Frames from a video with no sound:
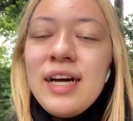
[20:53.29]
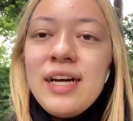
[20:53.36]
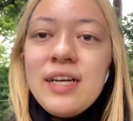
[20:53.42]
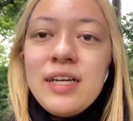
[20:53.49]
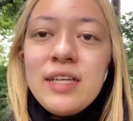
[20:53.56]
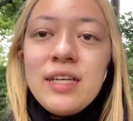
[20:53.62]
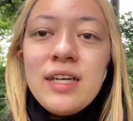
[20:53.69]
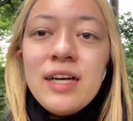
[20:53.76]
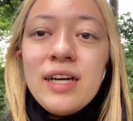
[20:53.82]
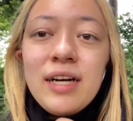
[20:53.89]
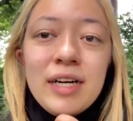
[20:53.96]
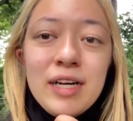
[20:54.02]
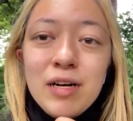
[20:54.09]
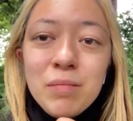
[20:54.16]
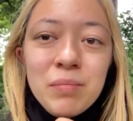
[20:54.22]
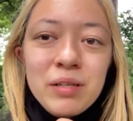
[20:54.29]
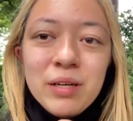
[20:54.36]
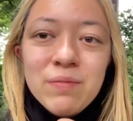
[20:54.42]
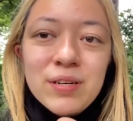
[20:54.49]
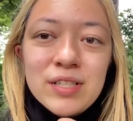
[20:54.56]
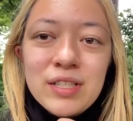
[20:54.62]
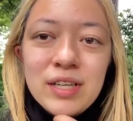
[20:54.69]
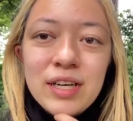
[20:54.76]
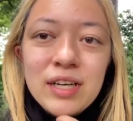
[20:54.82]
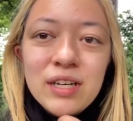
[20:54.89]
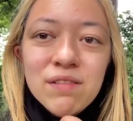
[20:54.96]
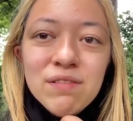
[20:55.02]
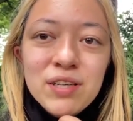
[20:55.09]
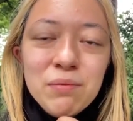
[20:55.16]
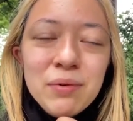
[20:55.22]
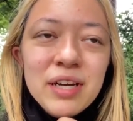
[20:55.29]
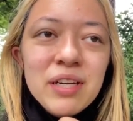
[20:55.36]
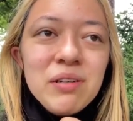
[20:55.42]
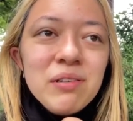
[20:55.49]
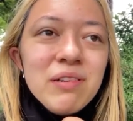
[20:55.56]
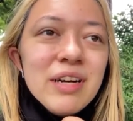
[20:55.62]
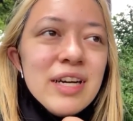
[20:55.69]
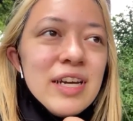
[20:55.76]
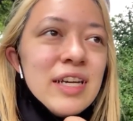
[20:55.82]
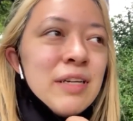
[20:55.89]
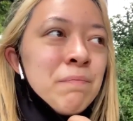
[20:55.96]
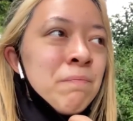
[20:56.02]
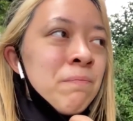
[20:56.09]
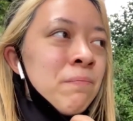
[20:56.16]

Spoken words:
And yeah, I can't believe it's the end of the week already.